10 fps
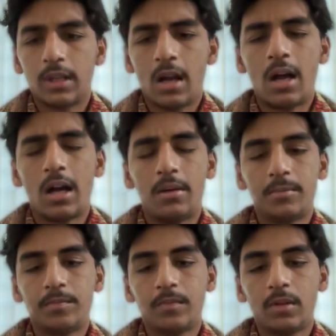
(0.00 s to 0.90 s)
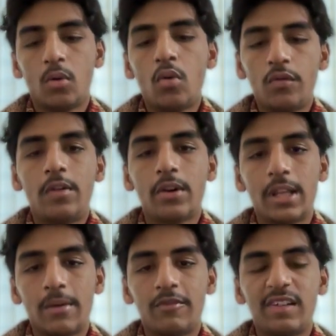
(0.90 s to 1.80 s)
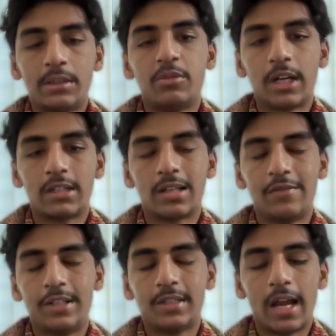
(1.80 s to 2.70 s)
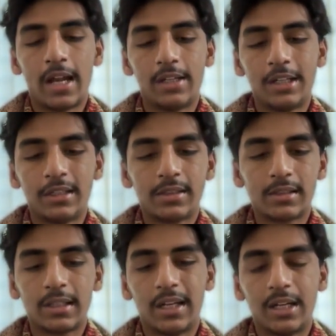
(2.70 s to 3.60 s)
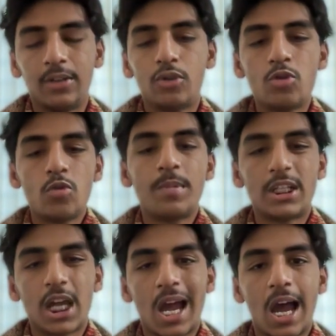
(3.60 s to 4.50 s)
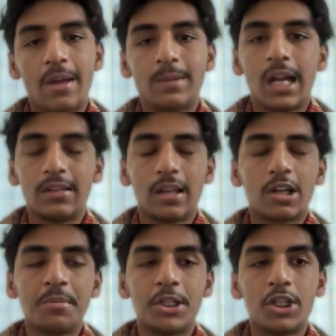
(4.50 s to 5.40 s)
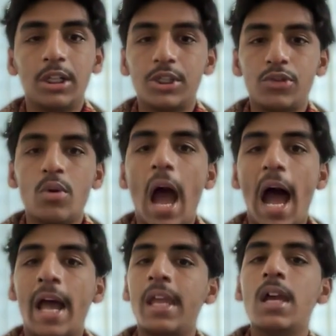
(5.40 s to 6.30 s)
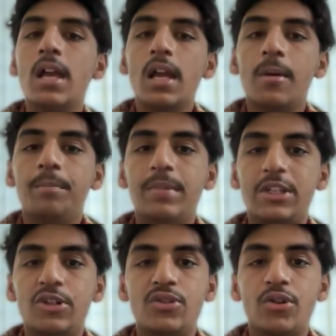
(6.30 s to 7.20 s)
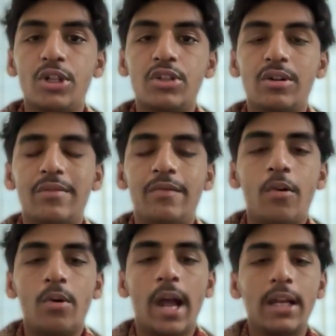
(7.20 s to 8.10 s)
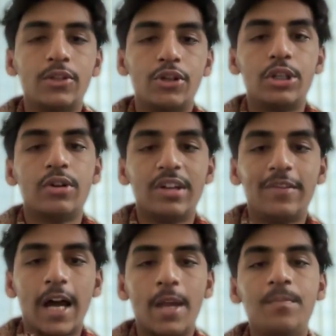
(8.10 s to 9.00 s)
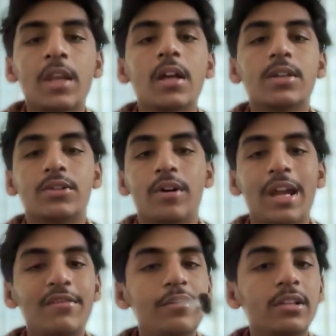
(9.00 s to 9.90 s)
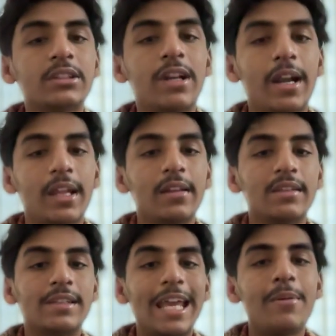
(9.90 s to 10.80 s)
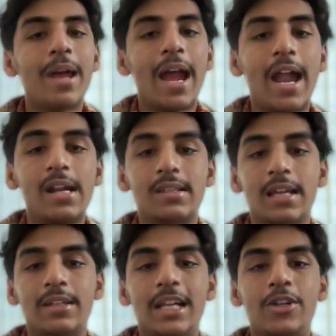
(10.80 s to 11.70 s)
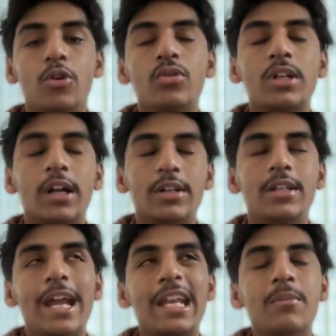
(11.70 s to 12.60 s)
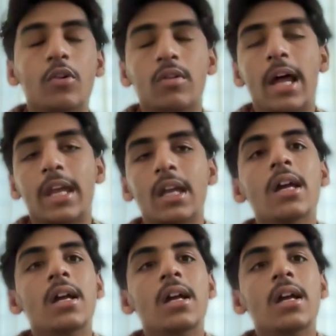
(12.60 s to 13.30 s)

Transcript: uh, offer them Facebook ad service, and it's getting too much hyped and the competition is too high between 2024 and 2025. So everyone's starting the same ads and they don't get it anymore. Like